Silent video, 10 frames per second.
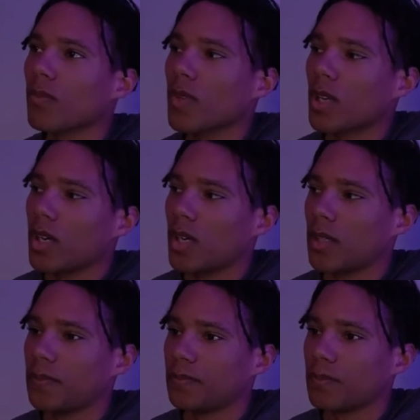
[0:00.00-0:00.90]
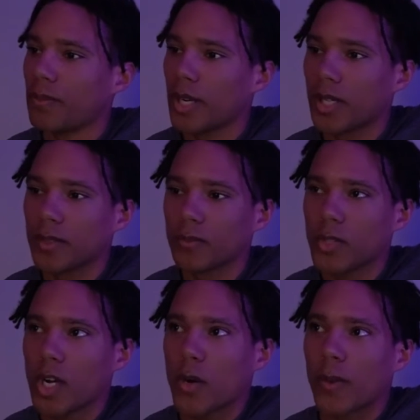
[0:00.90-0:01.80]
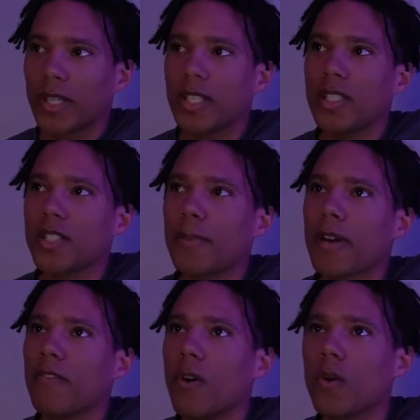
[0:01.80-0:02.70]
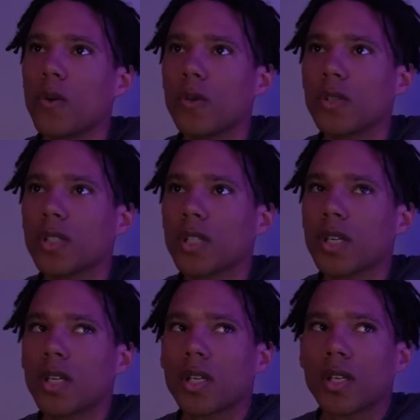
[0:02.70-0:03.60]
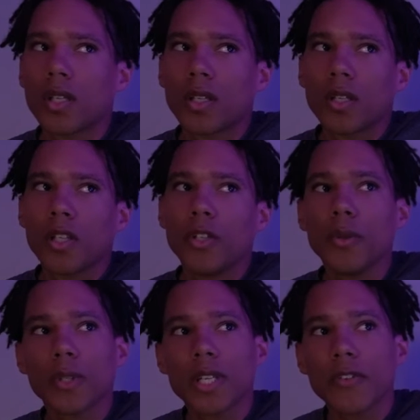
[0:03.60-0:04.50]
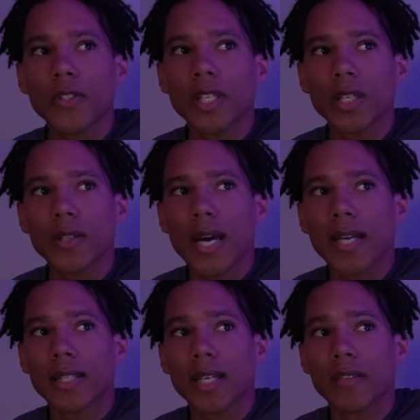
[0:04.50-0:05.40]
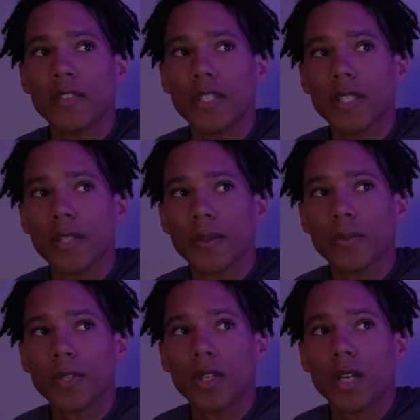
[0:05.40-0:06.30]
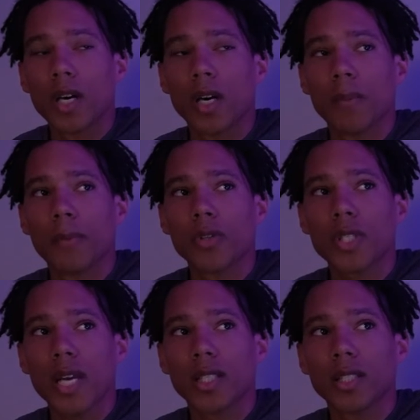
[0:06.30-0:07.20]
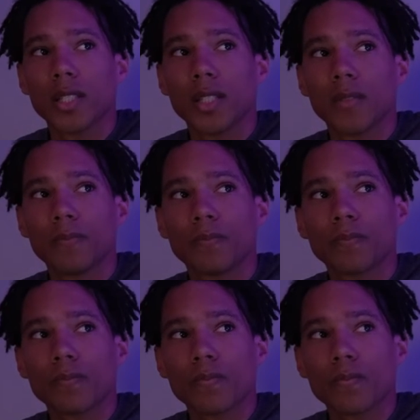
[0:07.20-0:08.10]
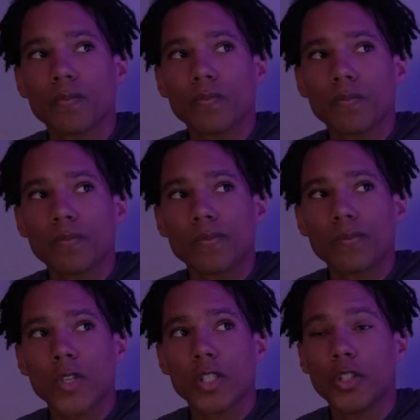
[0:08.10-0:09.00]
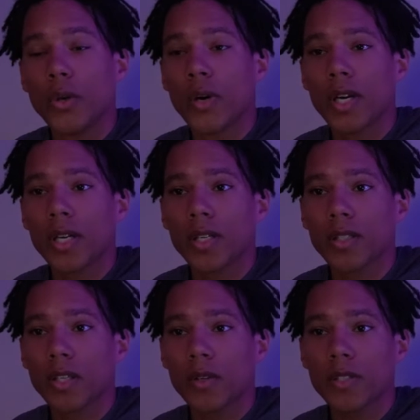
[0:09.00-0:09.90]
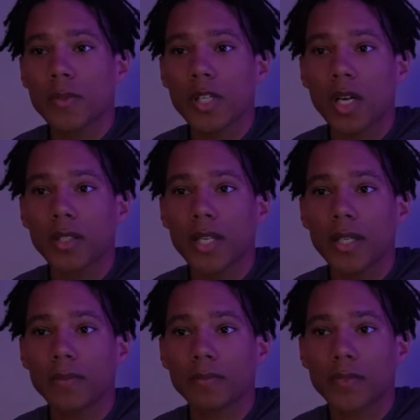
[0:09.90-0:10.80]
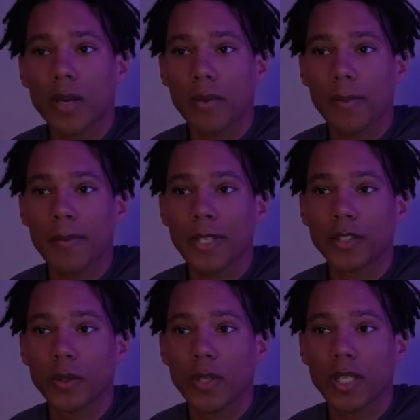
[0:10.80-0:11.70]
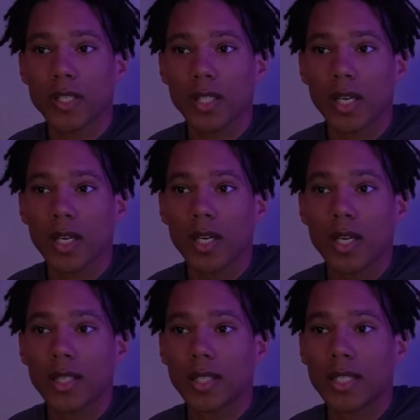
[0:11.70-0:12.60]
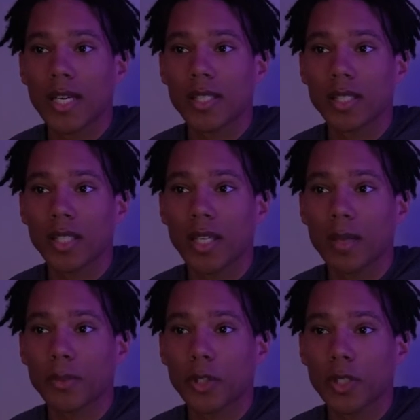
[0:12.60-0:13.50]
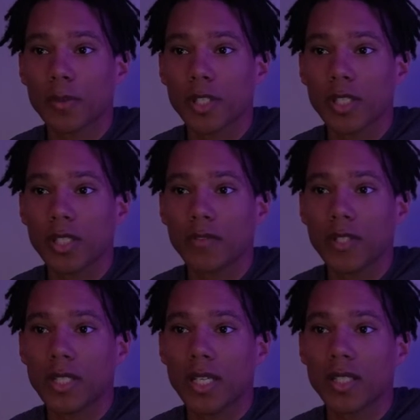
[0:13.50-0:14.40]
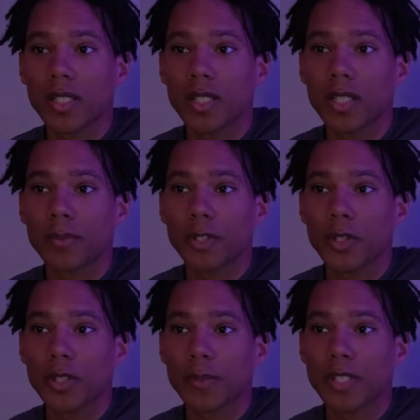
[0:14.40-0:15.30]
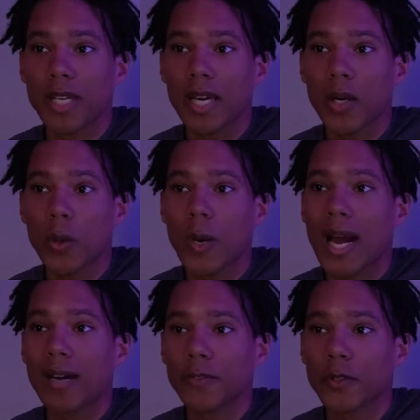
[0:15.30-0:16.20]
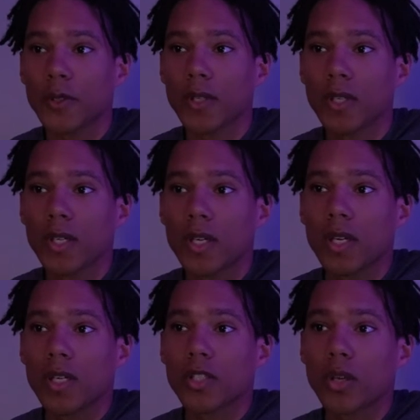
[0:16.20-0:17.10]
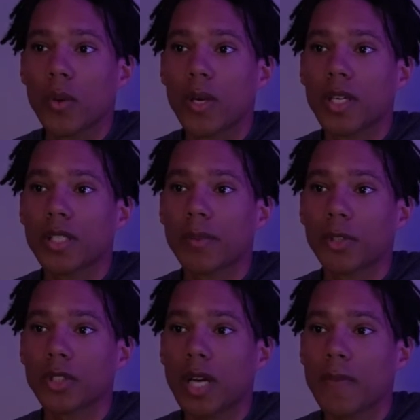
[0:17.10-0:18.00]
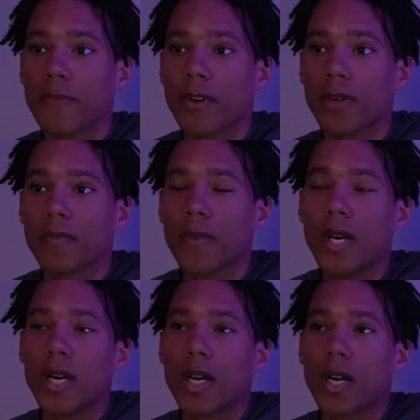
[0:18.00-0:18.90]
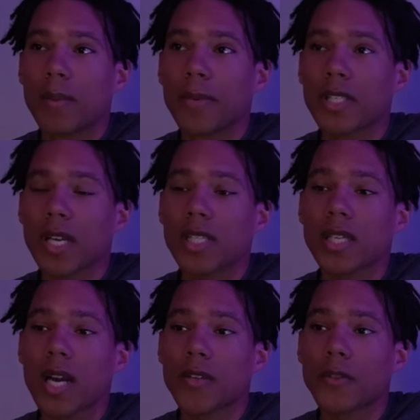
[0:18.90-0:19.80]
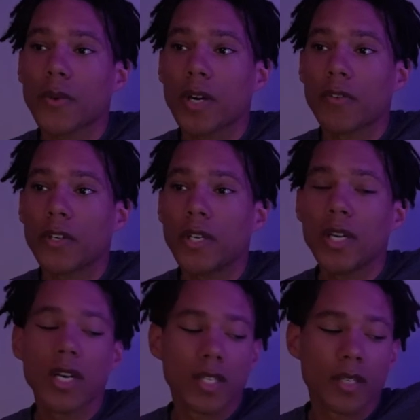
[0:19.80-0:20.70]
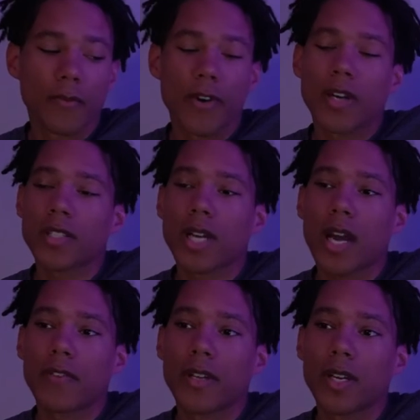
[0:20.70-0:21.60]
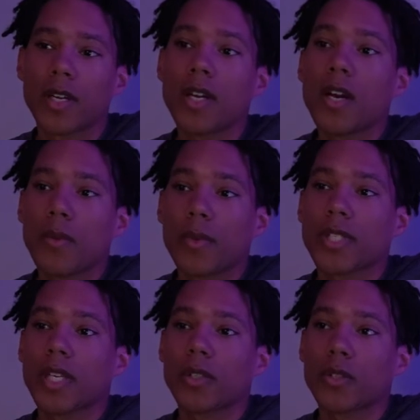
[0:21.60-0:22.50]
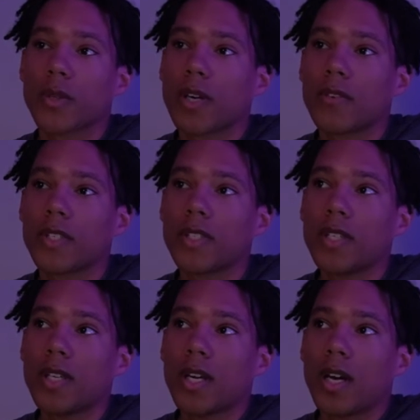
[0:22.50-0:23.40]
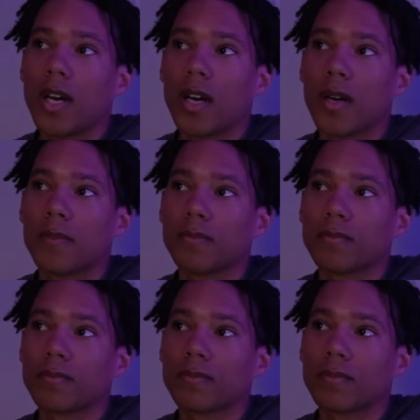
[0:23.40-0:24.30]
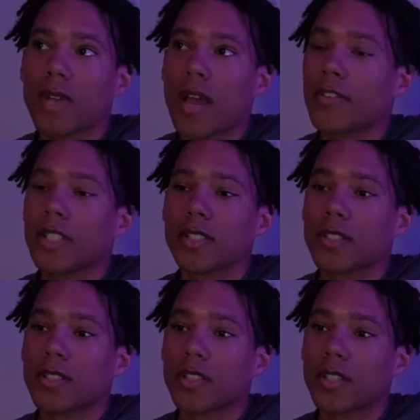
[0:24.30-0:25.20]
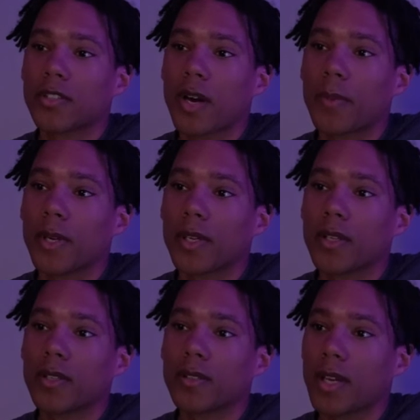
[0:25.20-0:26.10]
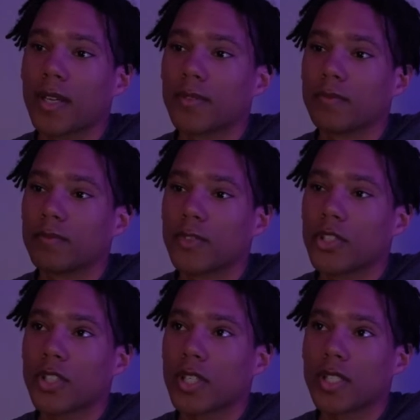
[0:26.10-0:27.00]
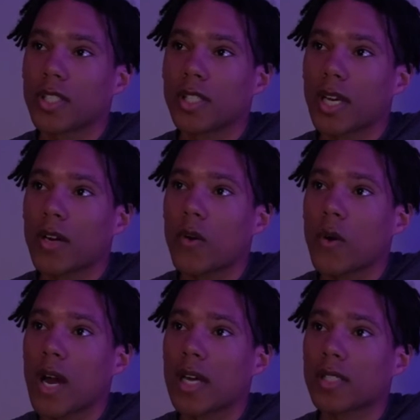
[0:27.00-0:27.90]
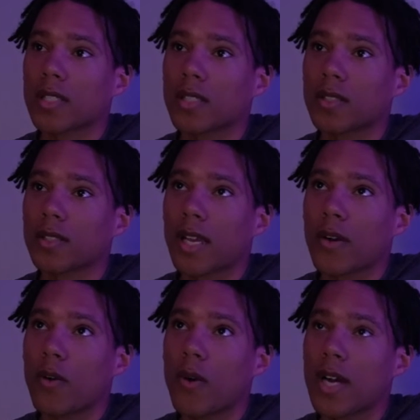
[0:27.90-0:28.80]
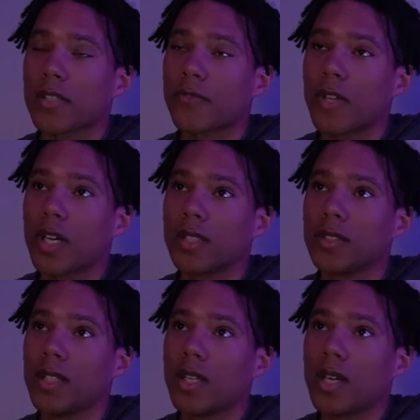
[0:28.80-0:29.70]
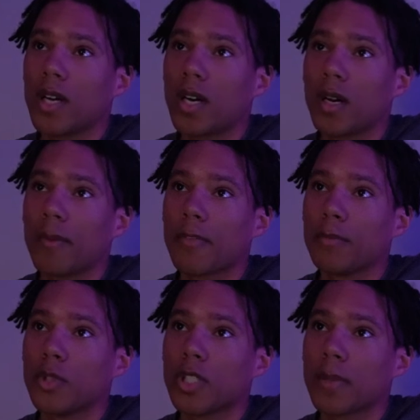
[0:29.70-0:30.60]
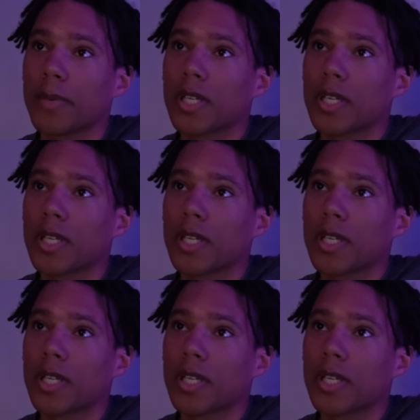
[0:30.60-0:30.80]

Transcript: But relating to my vocals, you will definitely hear that at the end of the year, most likely during the Christmas holiday. And what I mean by during is like the days leading up to Christmas Eve, the days leading up to Christmas Day, or after. So in a similar time frame, because like I said, I have to recover some files that I have here. Once I get those recovered, everything's gonna start dropping. Like you're just gonna see like a whole ass flood of music.